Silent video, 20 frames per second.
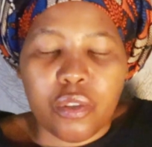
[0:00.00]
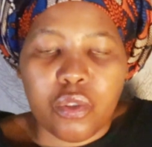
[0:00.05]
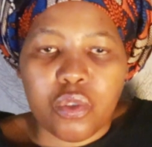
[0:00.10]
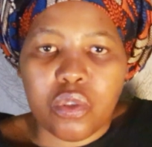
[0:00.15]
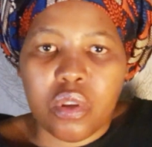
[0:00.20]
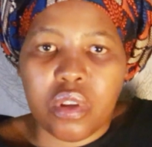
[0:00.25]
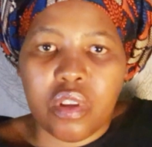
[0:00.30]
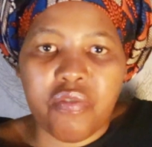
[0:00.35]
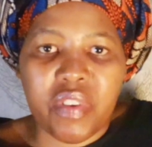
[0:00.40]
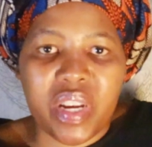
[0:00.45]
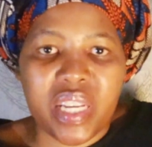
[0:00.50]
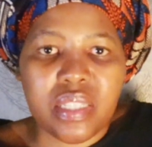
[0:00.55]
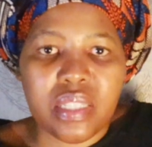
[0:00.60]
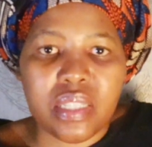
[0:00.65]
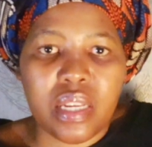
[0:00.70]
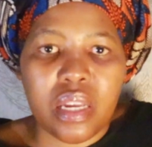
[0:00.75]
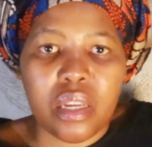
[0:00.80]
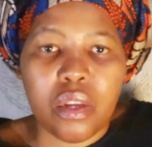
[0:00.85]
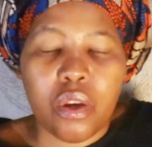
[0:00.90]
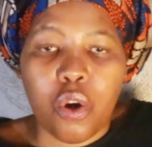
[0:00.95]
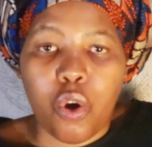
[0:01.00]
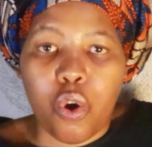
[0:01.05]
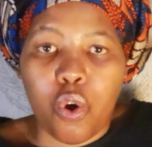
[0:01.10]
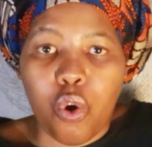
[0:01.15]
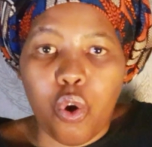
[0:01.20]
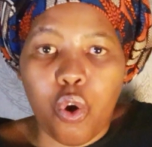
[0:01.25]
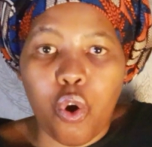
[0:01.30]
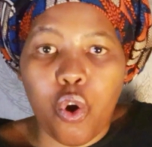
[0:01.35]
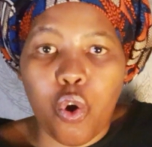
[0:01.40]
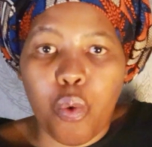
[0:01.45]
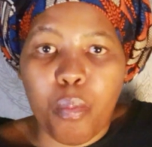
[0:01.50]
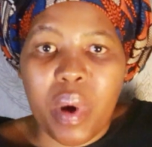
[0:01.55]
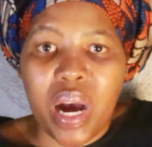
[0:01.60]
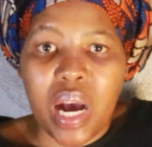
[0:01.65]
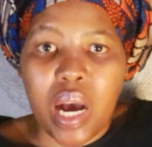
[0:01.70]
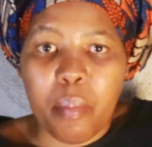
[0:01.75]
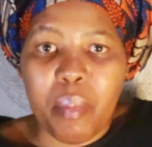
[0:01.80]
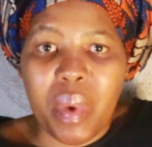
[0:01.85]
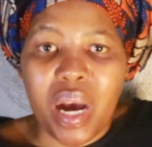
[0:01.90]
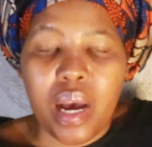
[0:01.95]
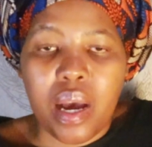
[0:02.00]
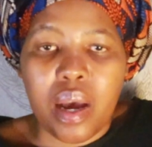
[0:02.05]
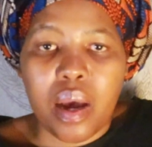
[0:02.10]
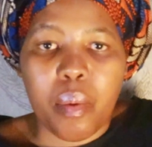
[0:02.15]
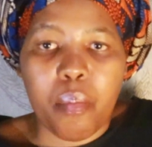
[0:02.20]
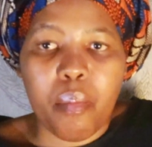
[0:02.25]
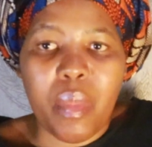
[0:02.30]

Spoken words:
So if I say oh baba